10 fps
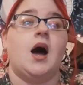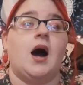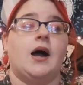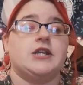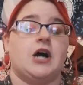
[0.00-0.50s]

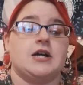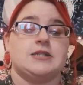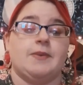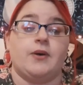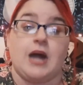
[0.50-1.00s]
Uh, it talks
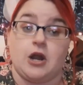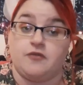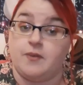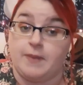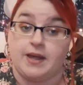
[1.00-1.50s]
about
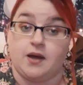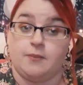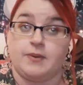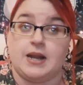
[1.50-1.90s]
counterfeit makeup,